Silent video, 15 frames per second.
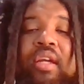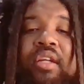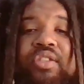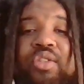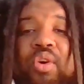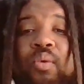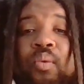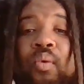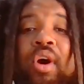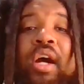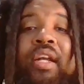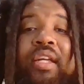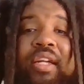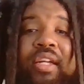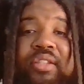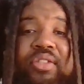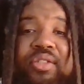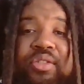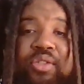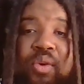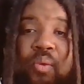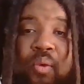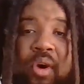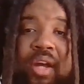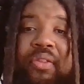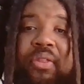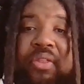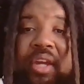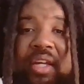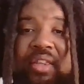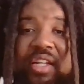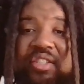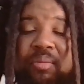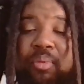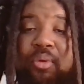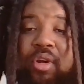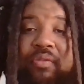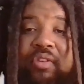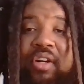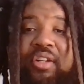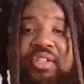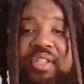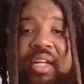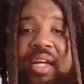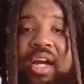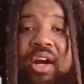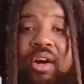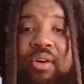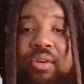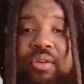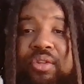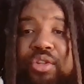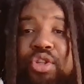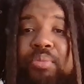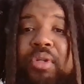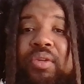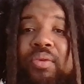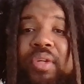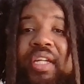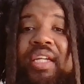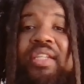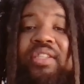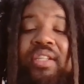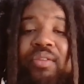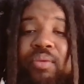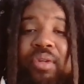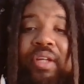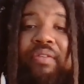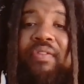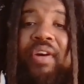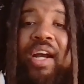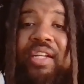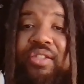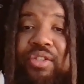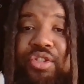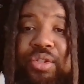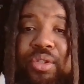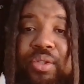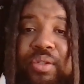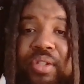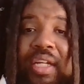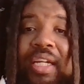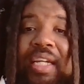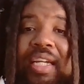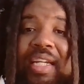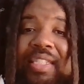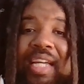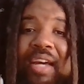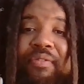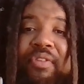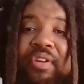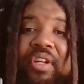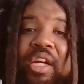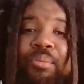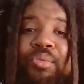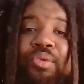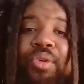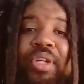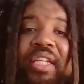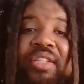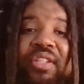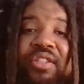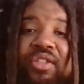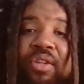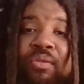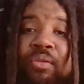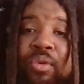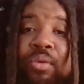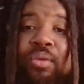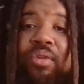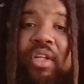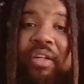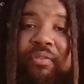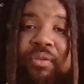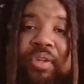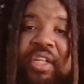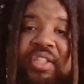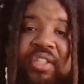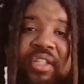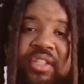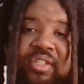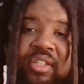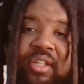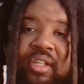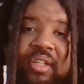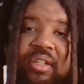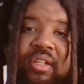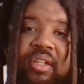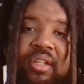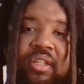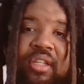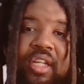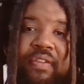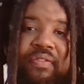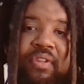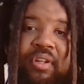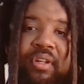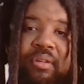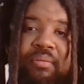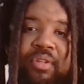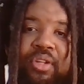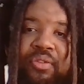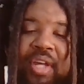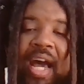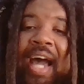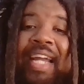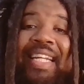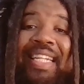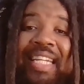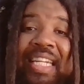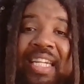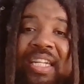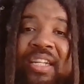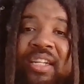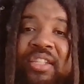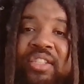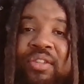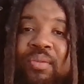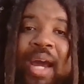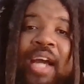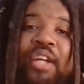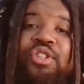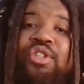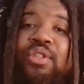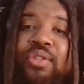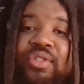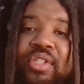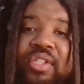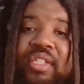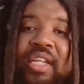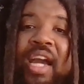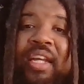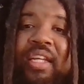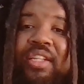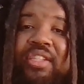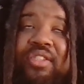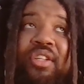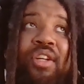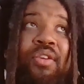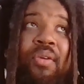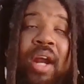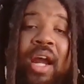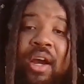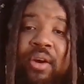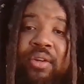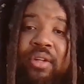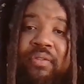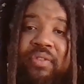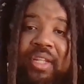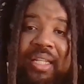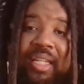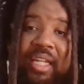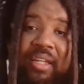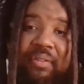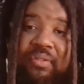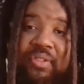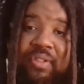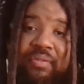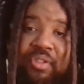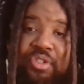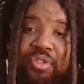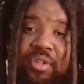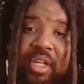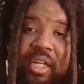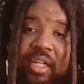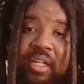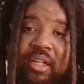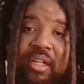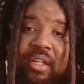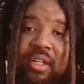So one thing that's important for understanding how human reason really finds the truth is that for him, reason, the root, if reason is the if the the ideas and rational society is the crown of the leaves of the tree,